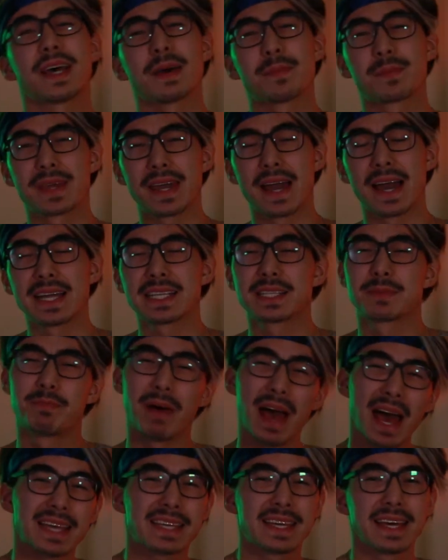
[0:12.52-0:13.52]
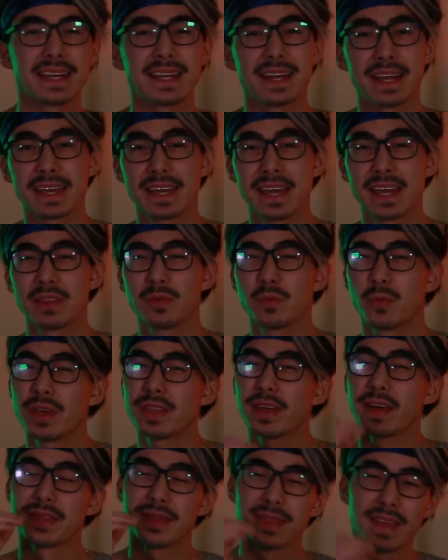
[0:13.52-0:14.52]
up guys, back at it again
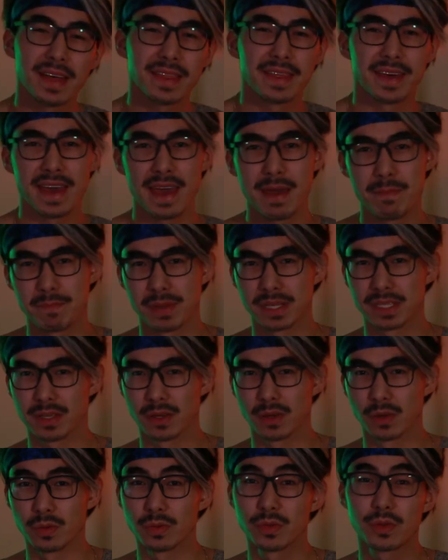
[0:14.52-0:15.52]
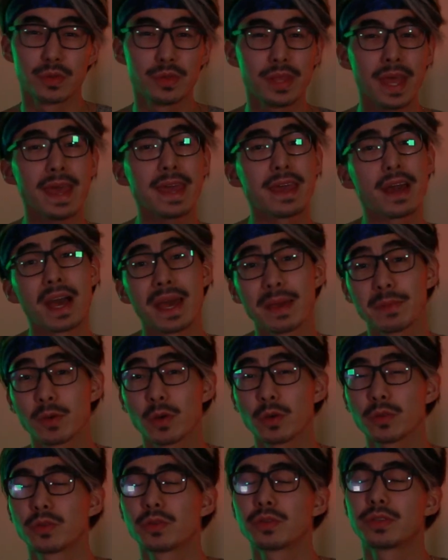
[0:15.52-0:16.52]
with another episode. Today I'm
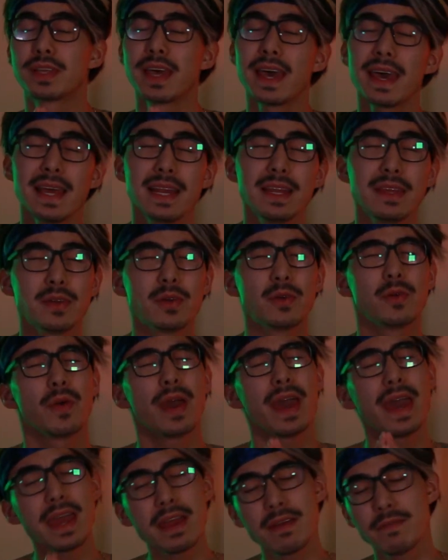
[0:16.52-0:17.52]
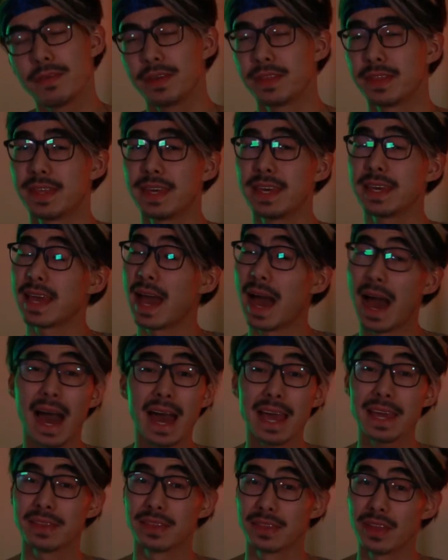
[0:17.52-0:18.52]
going to tell you everything
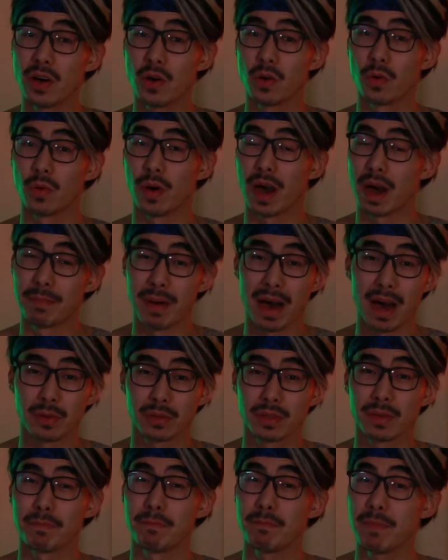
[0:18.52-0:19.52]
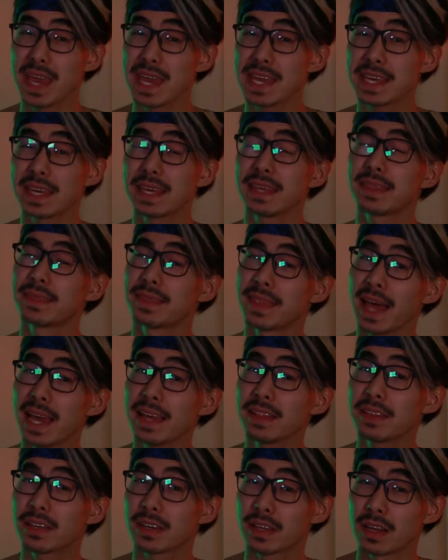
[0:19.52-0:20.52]
I know about making
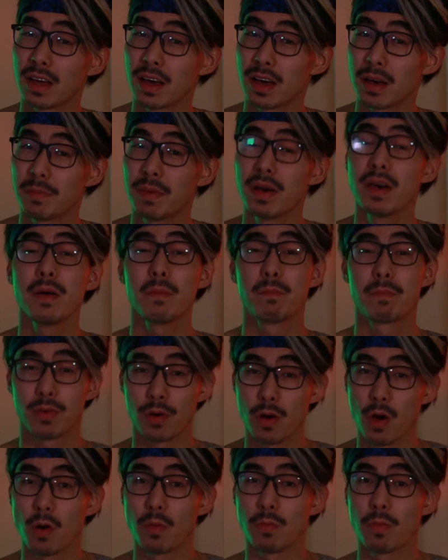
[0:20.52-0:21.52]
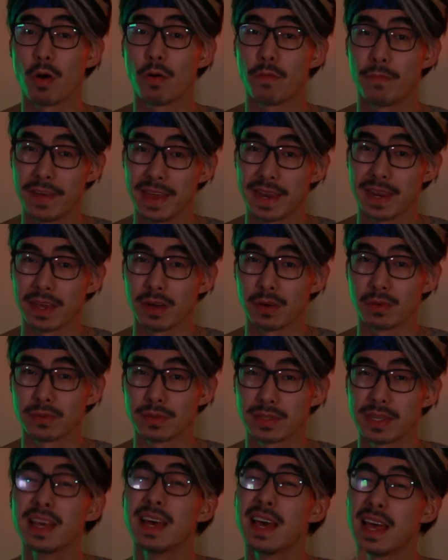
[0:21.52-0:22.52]
nightclub promo
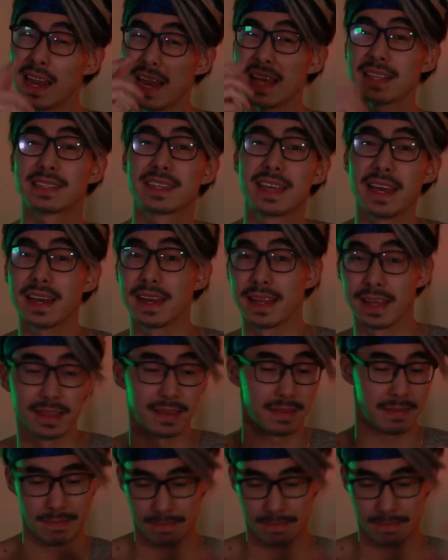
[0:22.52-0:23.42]
videos. Let's get it!